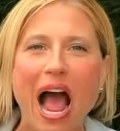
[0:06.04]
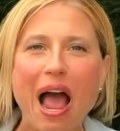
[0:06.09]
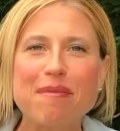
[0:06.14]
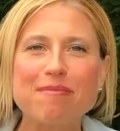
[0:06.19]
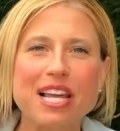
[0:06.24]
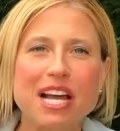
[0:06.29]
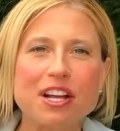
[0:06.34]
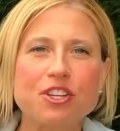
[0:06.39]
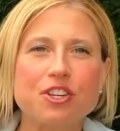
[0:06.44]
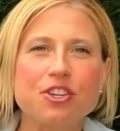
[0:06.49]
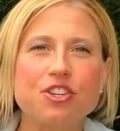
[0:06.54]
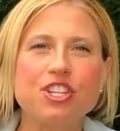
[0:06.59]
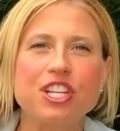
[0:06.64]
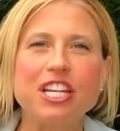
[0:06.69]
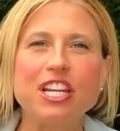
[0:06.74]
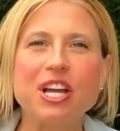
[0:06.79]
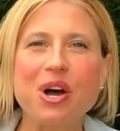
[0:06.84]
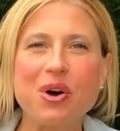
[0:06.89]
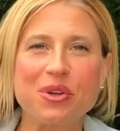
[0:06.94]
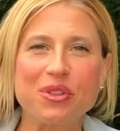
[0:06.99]
I'm Dr.
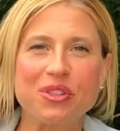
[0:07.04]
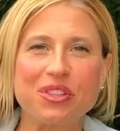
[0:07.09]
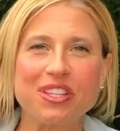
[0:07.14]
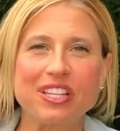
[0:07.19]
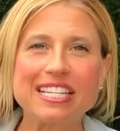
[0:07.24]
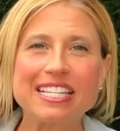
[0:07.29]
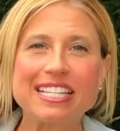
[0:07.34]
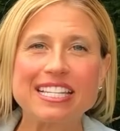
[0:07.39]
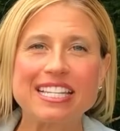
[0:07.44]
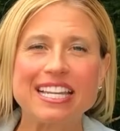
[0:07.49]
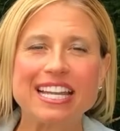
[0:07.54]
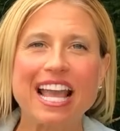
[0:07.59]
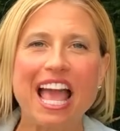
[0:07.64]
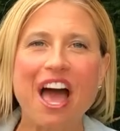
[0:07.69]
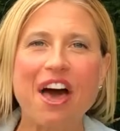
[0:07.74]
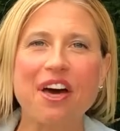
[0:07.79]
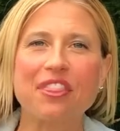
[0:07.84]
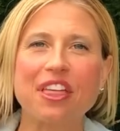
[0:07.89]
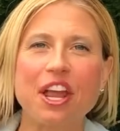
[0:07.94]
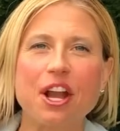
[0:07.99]
Gina, holistic
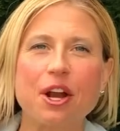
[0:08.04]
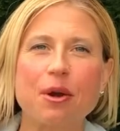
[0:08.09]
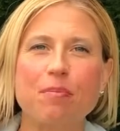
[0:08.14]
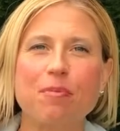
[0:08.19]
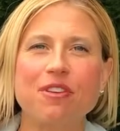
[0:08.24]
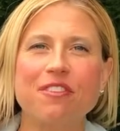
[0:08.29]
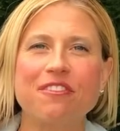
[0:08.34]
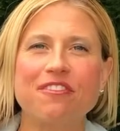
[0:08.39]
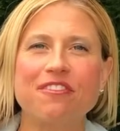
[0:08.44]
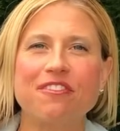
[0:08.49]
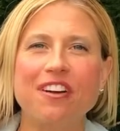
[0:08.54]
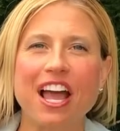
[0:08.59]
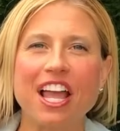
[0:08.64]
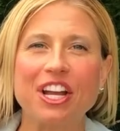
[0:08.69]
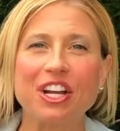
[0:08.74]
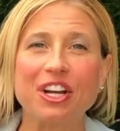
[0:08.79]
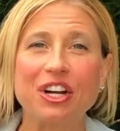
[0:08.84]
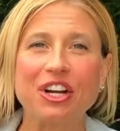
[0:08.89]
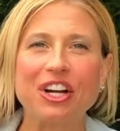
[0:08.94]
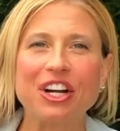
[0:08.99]
healthcare
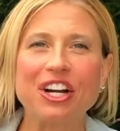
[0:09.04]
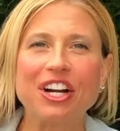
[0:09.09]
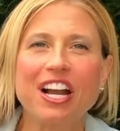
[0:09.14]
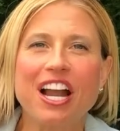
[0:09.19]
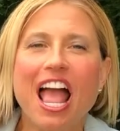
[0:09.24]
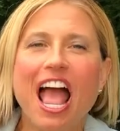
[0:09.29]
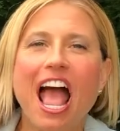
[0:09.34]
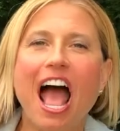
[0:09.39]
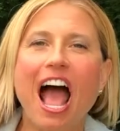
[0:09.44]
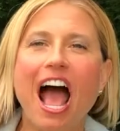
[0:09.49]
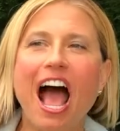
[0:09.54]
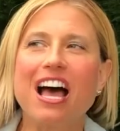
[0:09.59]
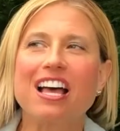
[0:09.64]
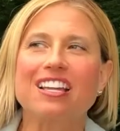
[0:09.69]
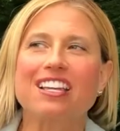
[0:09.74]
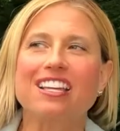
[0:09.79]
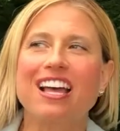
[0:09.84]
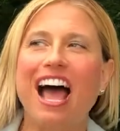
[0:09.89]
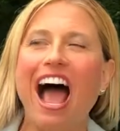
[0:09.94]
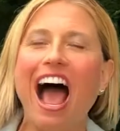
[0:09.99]
provider.
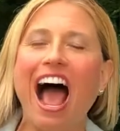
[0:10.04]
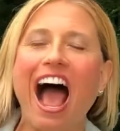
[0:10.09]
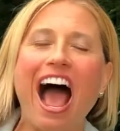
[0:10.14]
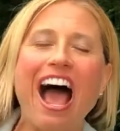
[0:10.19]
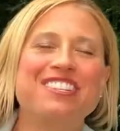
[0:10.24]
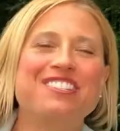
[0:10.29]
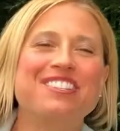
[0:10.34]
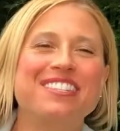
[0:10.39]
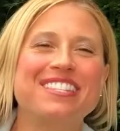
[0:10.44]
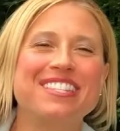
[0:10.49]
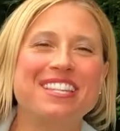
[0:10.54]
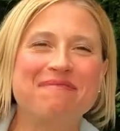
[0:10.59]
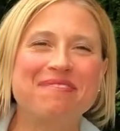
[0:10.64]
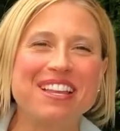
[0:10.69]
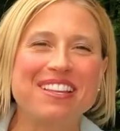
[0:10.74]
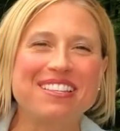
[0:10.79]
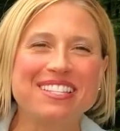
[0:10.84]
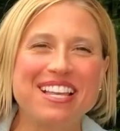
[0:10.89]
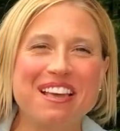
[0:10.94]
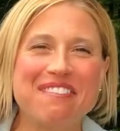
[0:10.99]
I just stepped
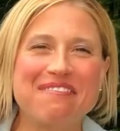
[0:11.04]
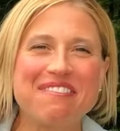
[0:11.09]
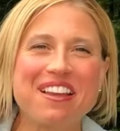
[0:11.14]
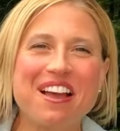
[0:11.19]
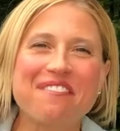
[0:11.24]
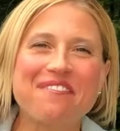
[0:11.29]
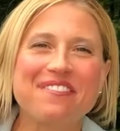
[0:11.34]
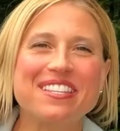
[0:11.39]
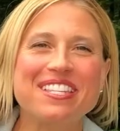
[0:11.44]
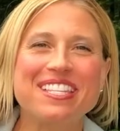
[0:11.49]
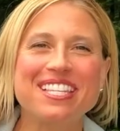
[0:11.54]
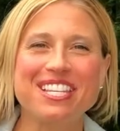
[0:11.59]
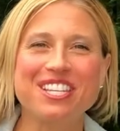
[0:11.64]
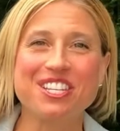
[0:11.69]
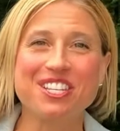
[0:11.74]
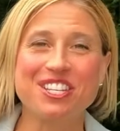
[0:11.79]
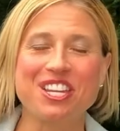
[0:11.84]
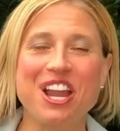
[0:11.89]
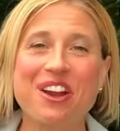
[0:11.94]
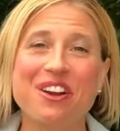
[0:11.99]
outside my office to
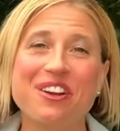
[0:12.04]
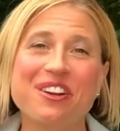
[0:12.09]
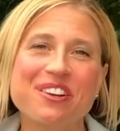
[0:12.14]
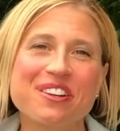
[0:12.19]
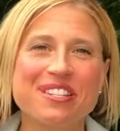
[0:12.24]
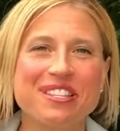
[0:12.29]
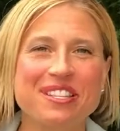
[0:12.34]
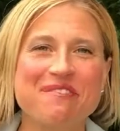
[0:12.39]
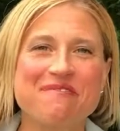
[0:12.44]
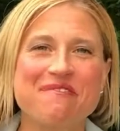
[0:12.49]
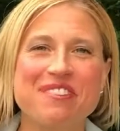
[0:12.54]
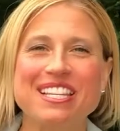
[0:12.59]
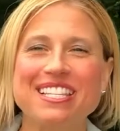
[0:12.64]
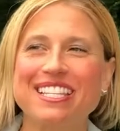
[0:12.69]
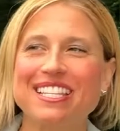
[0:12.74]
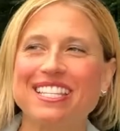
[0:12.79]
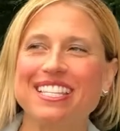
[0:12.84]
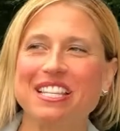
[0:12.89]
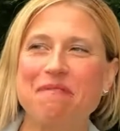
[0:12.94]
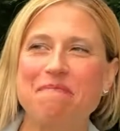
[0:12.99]
share some ways
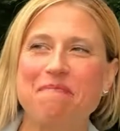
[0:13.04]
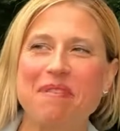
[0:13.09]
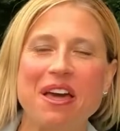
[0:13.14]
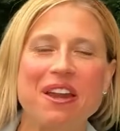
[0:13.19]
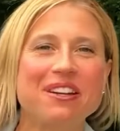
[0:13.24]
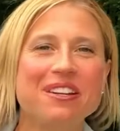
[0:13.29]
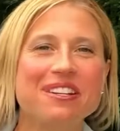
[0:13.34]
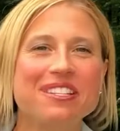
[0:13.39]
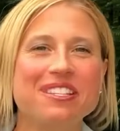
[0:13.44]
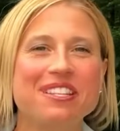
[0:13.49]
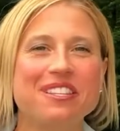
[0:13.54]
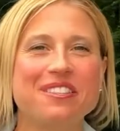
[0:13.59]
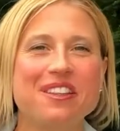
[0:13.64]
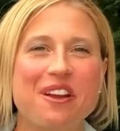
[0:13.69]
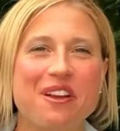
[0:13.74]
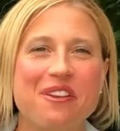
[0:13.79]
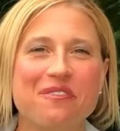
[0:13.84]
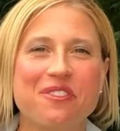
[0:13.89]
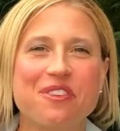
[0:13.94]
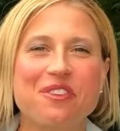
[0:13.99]
to sleep better, so
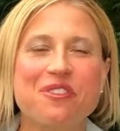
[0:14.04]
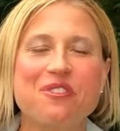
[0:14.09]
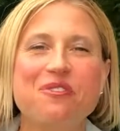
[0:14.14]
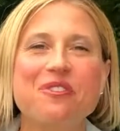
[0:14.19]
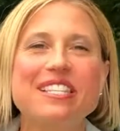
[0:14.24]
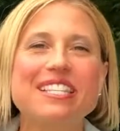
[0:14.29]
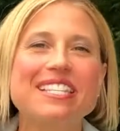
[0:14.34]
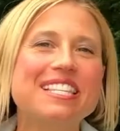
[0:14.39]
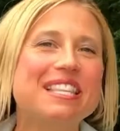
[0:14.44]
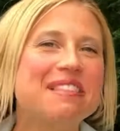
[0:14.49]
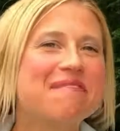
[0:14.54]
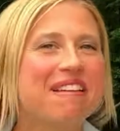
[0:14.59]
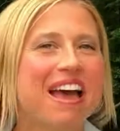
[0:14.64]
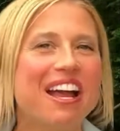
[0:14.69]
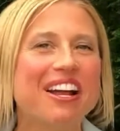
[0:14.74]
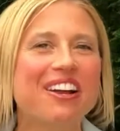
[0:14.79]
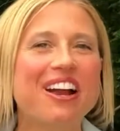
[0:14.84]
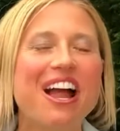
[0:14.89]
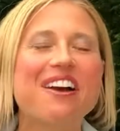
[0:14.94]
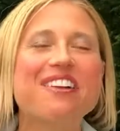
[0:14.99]
sorry if you hear noises in the
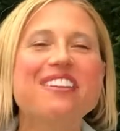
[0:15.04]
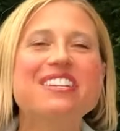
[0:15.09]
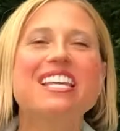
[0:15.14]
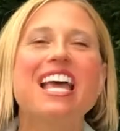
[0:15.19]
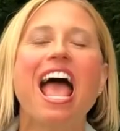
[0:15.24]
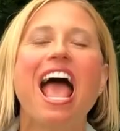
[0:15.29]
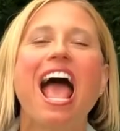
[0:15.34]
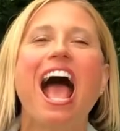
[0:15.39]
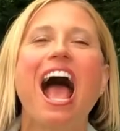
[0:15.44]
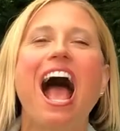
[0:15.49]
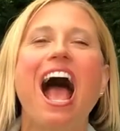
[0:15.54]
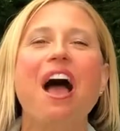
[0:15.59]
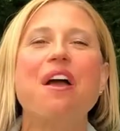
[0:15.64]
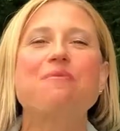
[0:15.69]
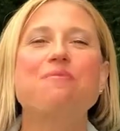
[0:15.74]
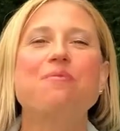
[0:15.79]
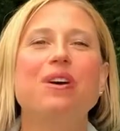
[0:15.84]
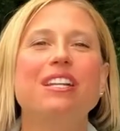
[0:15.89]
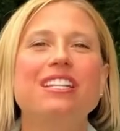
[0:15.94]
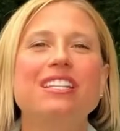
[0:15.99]
background.
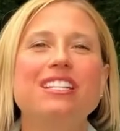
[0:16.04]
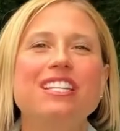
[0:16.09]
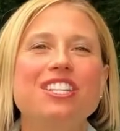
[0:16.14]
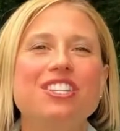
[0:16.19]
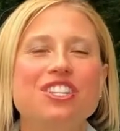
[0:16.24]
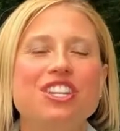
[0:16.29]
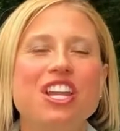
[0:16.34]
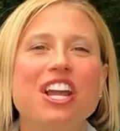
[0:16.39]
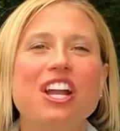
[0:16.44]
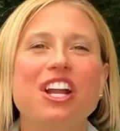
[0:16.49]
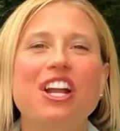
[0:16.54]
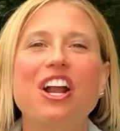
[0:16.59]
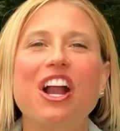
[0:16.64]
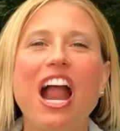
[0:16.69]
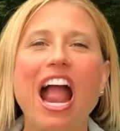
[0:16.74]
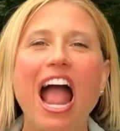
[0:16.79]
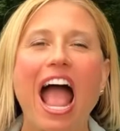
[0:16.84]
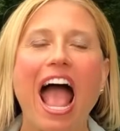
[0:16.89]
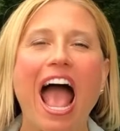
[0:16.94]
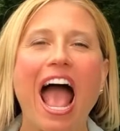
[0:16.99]
I wanted to
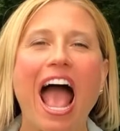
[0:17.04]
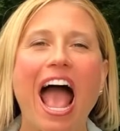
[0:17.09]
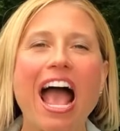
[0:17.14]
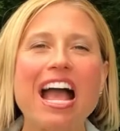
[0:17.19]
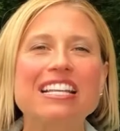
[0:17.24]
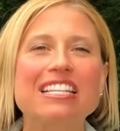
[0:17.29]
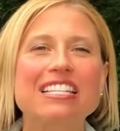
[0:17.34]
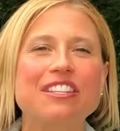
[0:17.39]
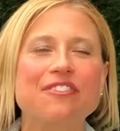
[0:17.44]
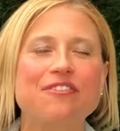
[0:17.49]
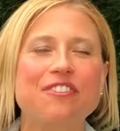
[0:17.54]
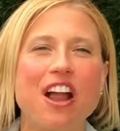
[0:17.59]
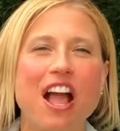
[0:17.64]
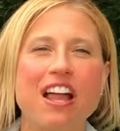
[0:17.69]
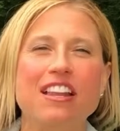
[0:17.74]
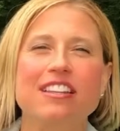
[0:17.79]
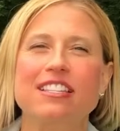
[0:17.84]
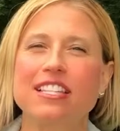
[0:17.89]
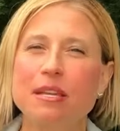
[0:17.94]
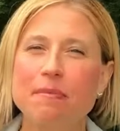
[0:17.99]
share hacks for
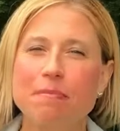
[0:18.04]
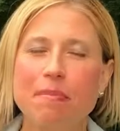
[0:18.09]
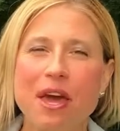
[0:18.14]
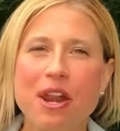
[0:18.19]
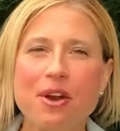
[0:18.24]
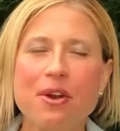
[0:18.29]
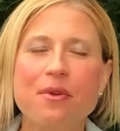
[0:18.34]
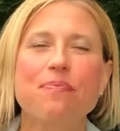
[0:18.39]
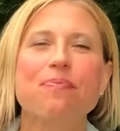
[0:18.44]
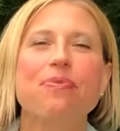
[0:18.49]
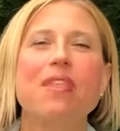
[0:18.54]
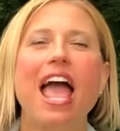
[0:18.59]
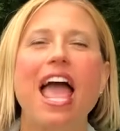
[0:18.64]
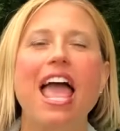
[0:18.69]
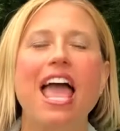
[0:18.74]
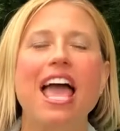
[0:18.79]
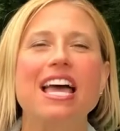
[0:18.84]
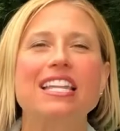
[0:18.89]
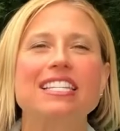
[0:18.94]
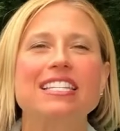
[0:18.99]
how to sleep better,
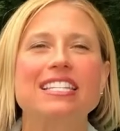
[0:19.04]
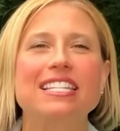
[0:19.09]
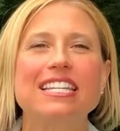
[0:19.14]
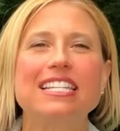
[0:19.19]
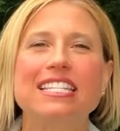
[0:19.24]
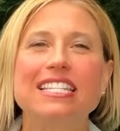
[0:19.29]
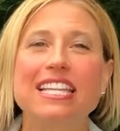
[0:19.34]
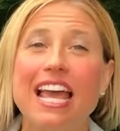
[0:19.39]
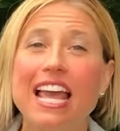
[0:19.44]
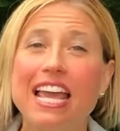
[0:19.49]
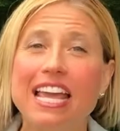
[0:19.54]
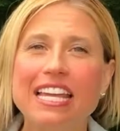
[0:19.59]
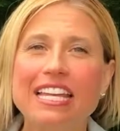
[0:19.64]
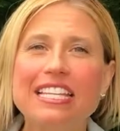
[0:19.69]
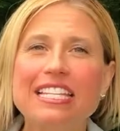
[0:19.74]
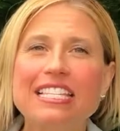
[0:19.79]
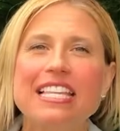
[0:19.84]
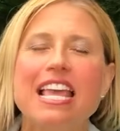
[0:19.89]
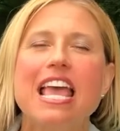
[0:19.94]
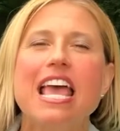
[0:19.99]
and
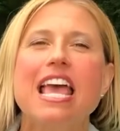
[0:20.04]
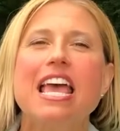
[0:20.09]
today's